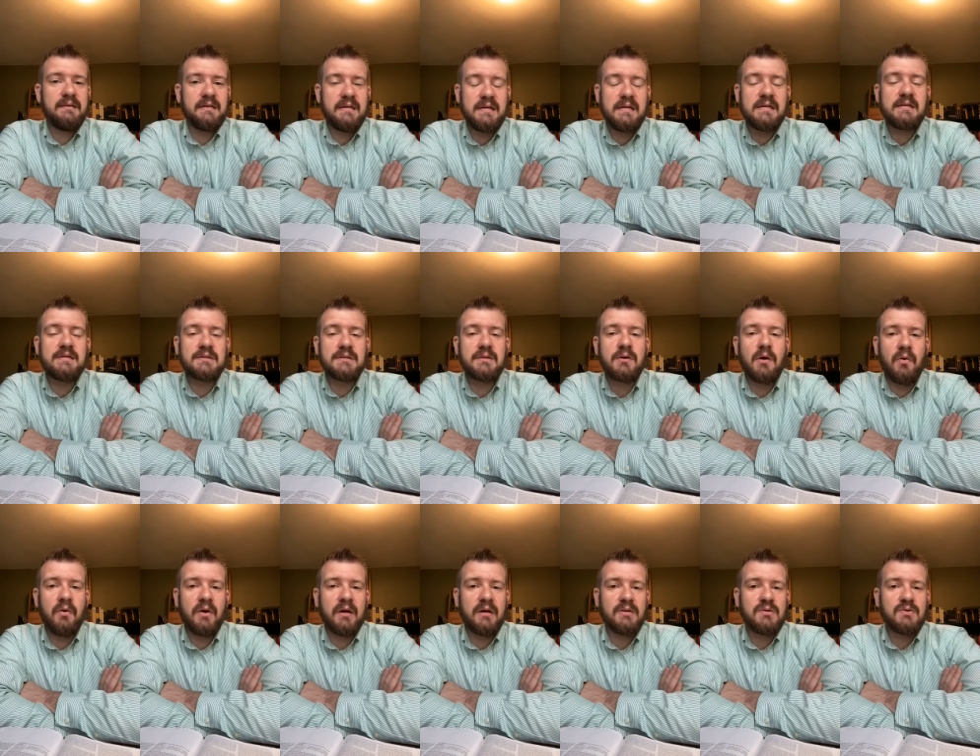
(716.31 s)
he is
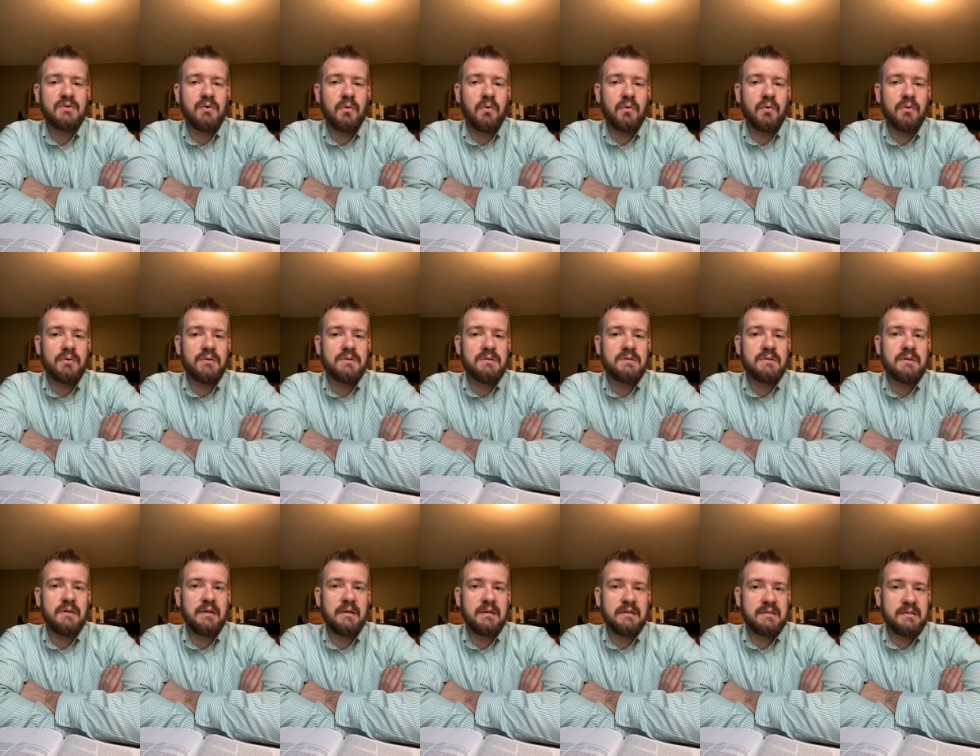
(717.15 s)
going towards
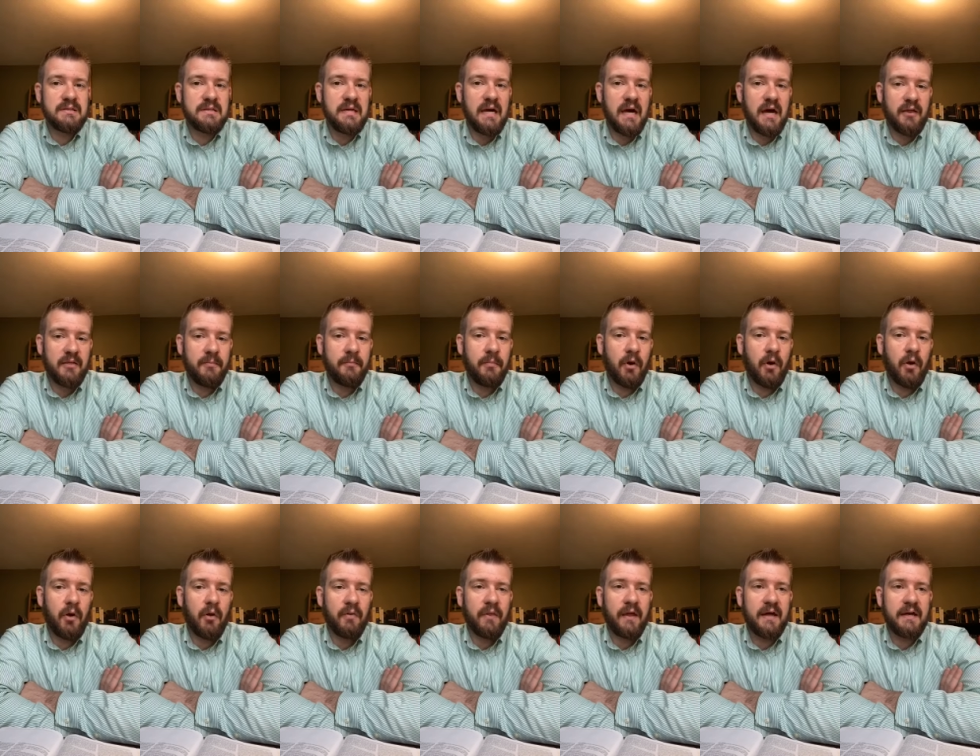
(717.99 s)
his death,
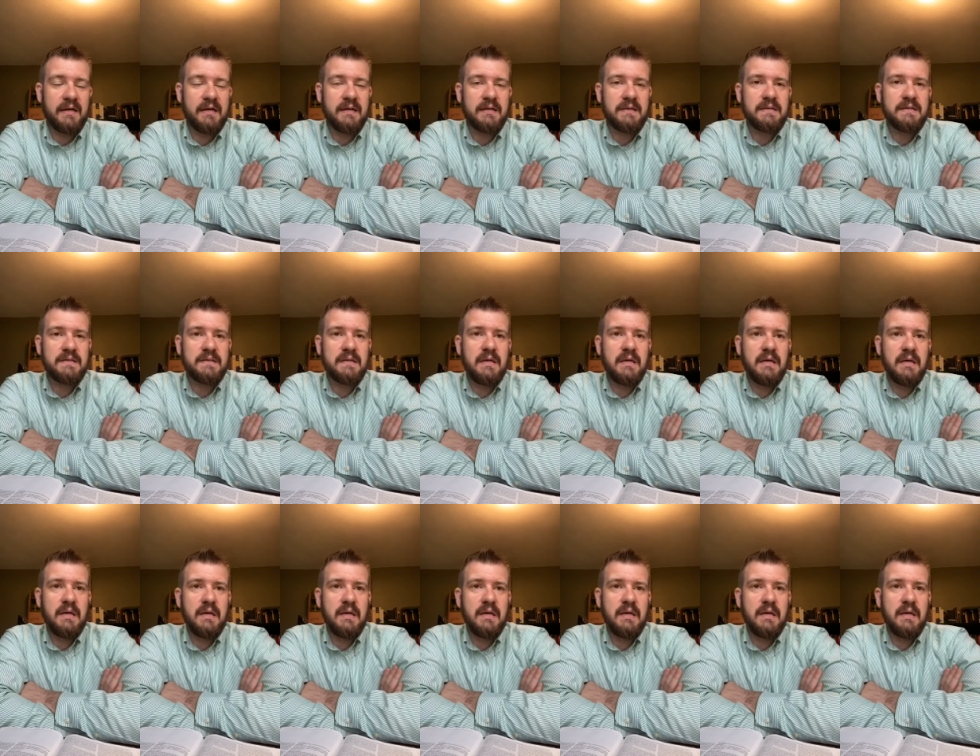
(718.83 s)
Paul, that is.